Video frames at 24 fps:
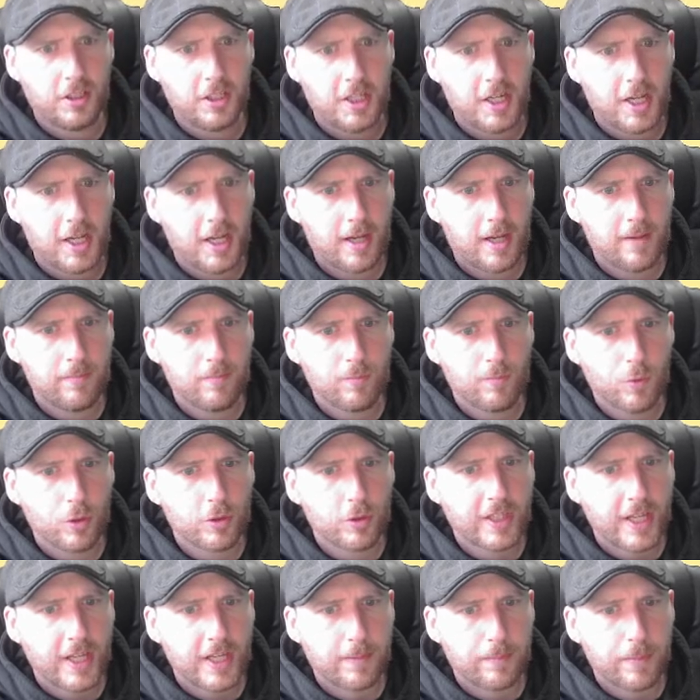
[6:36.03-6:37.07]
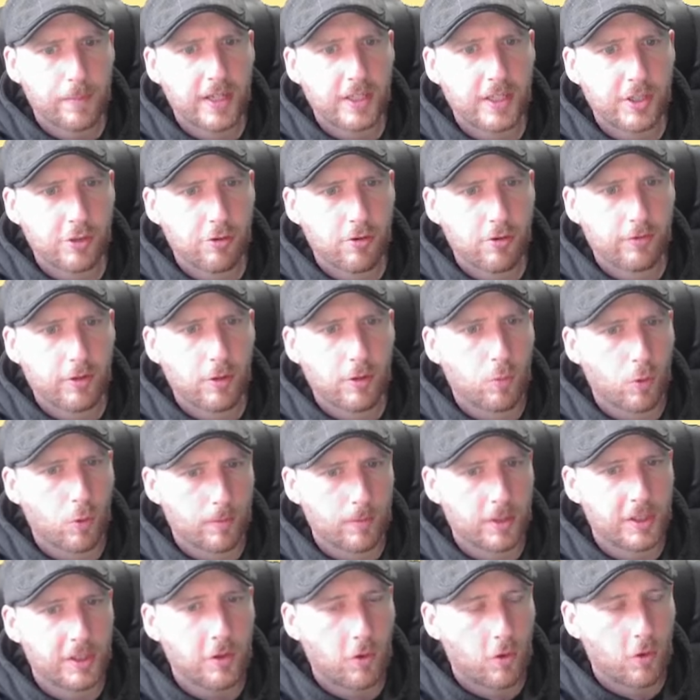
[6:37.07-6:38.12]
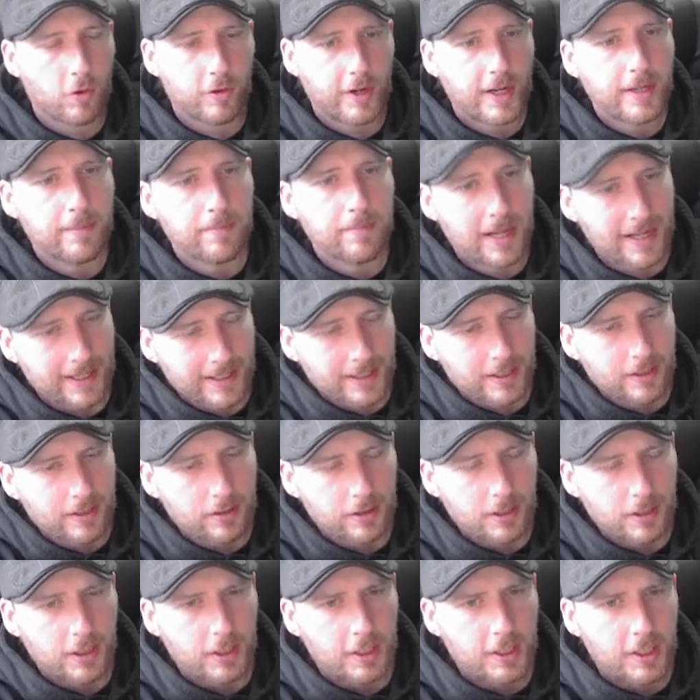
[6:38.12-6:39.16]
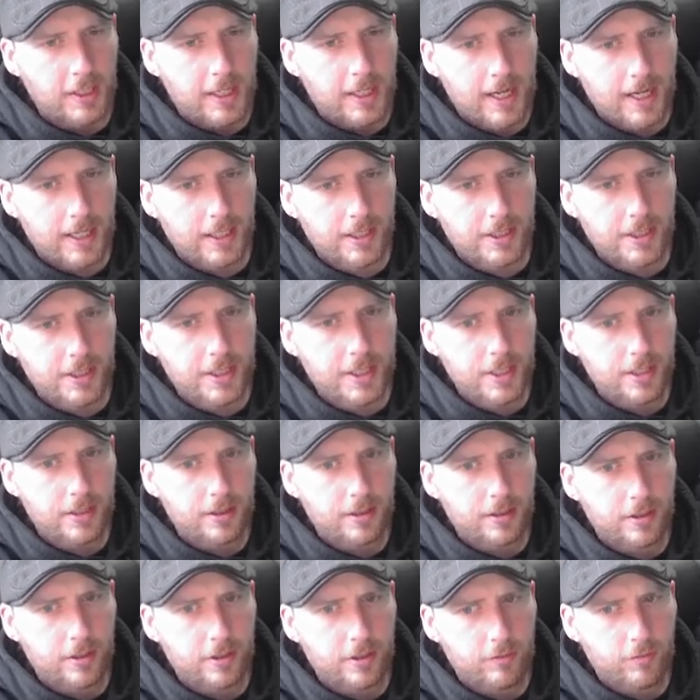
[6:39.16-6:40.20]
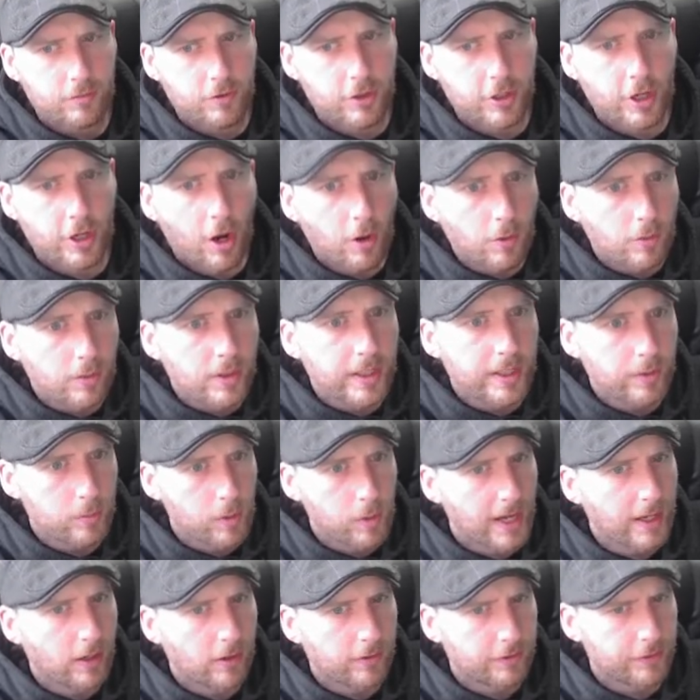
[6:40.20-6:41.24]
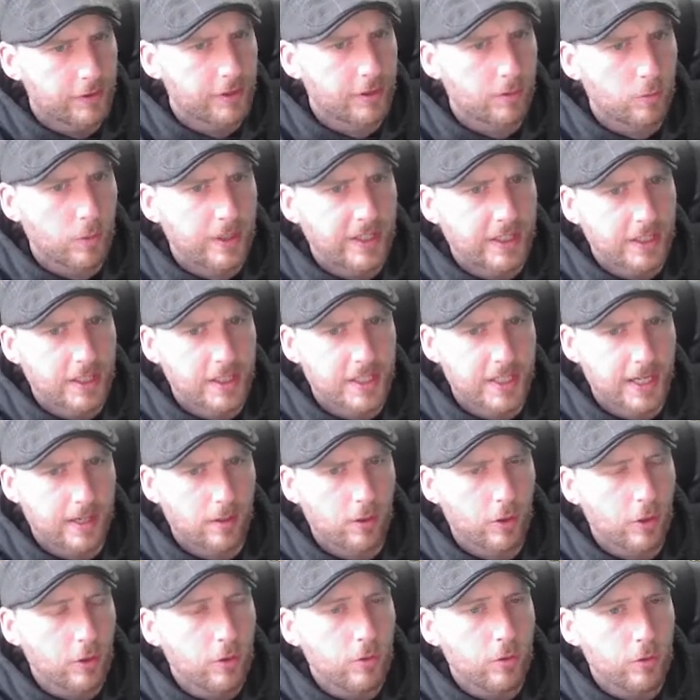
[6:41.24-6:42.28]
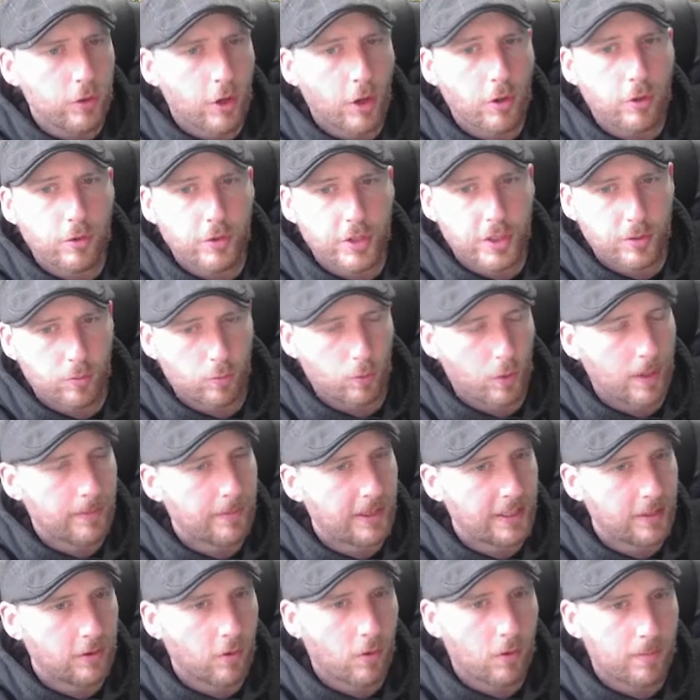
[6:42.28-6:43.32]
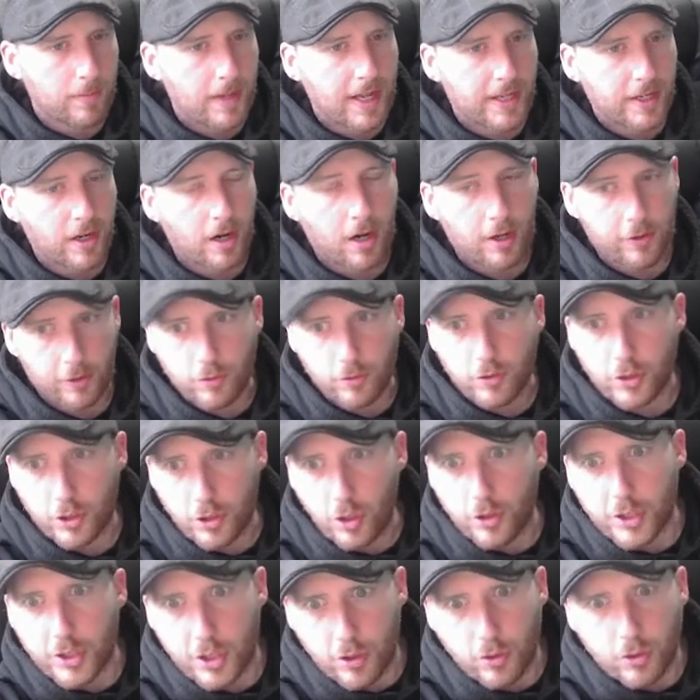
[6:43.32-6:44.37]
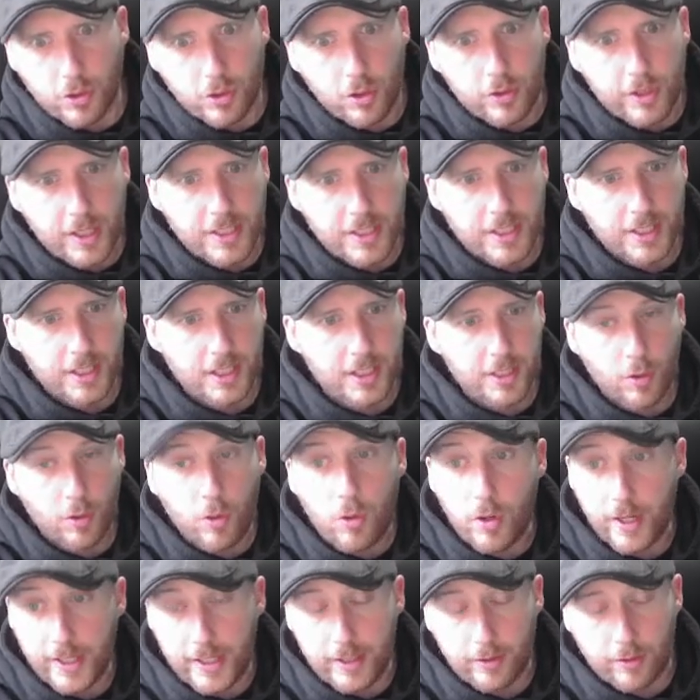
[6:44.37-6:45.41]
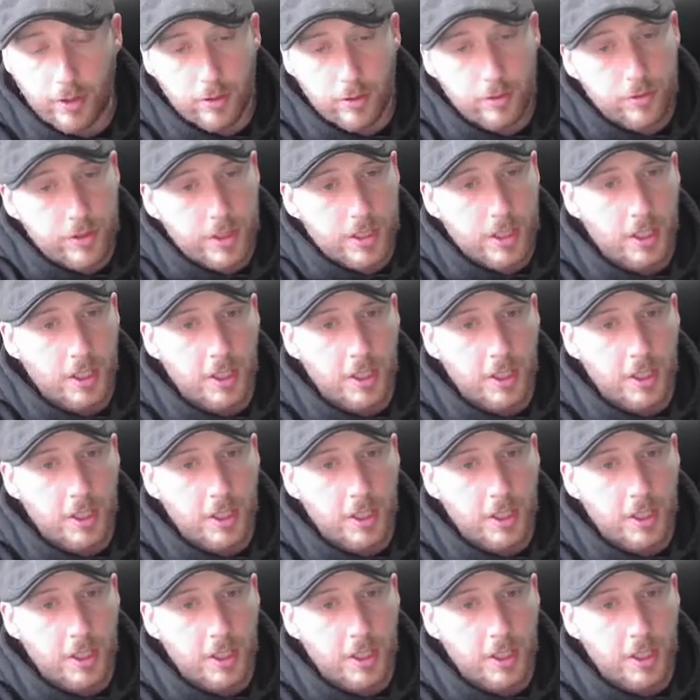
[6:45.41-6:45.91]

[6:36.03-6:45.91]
We'll get a picture of a woman or a man, and the only way often that we can tell who those women or men are, those gods or goddesses or heroes,